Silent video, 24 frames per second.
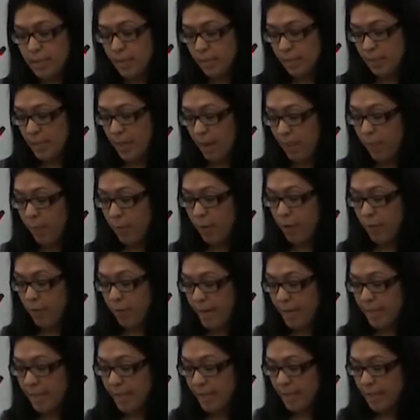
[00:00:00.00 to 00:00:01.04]
temporary
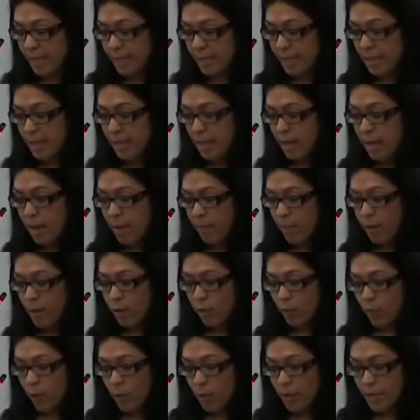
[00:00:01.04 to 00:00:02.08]
residents, but a
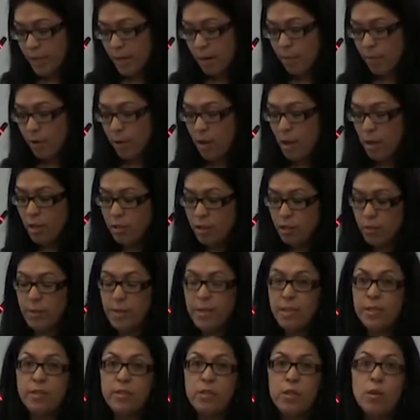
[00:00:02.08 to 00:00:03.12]
growing number are doing
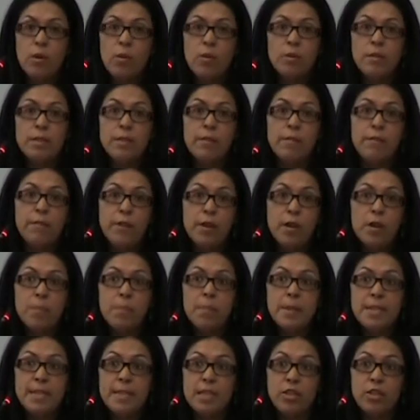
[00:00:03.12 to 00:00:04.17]
so to fill
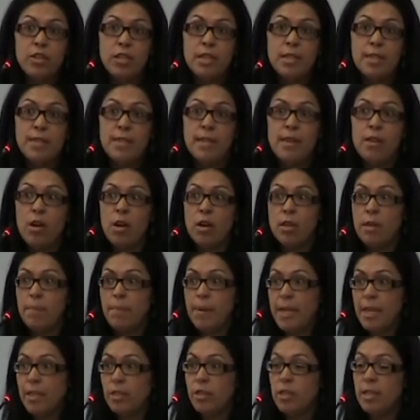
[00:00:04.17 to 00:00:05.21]
positions in
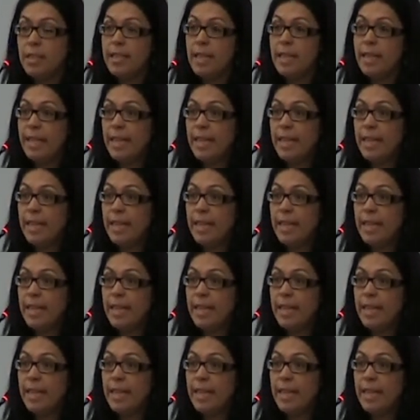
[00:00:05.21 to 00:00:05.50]
occupations that the